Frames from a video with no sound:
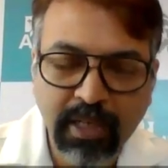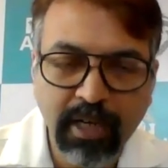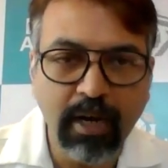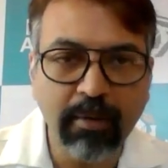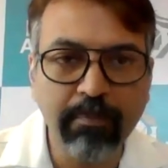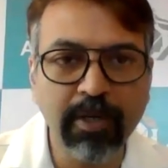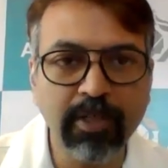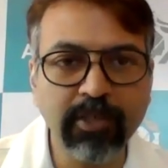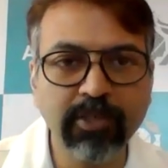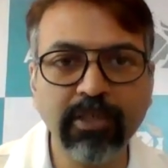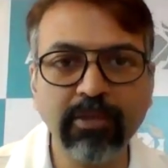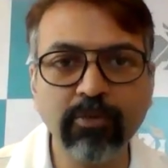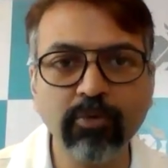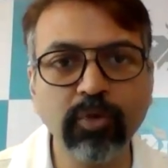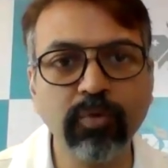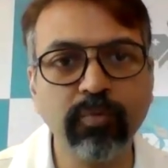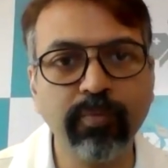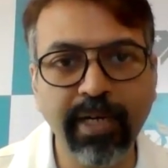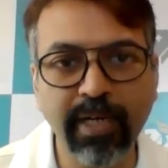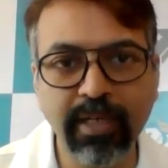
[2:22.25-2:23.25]
A person
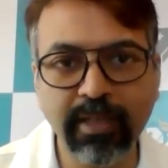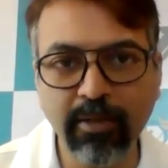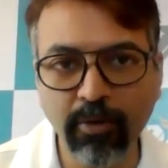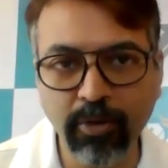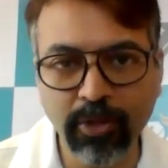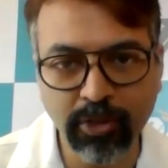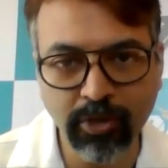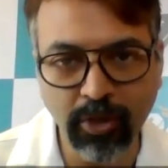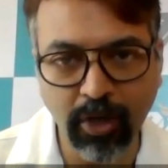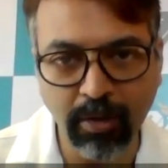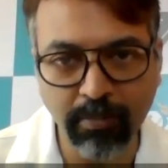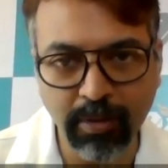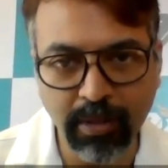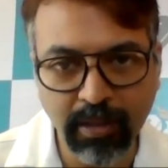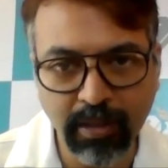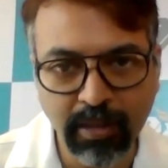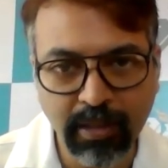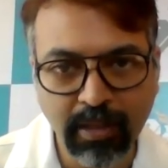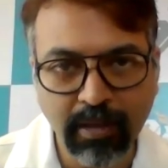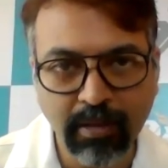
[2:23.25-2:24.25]
whose weight looks
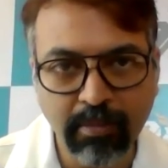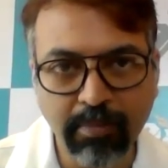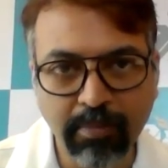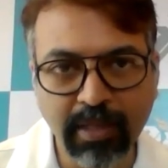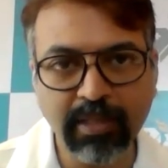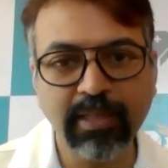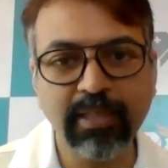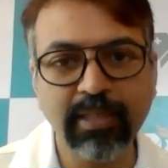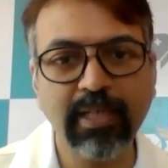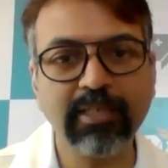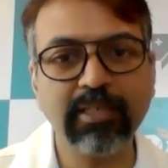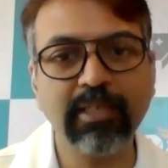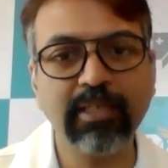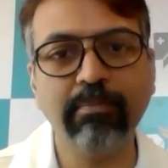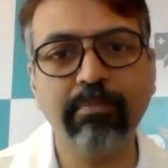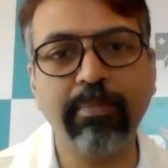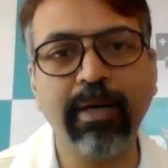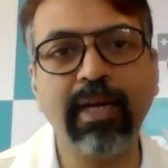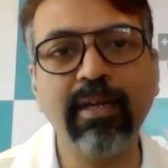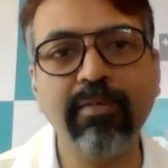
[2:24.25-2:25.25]
normal but he has a
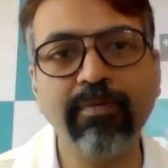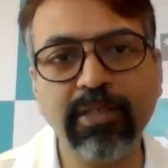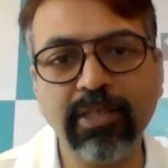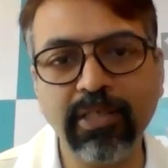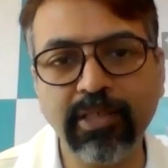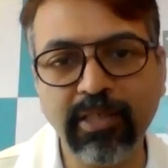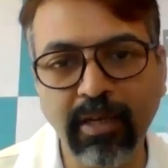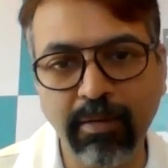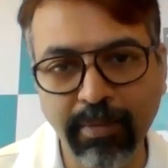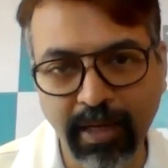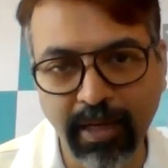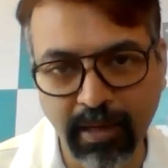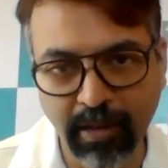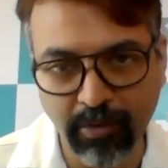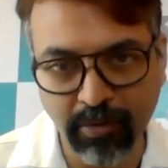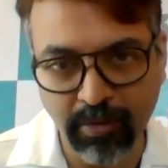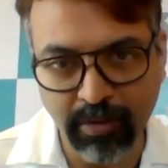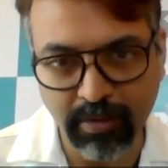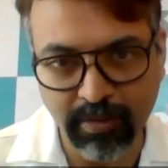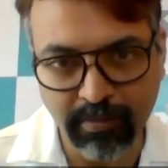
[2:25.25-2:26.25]
belly which is coming out,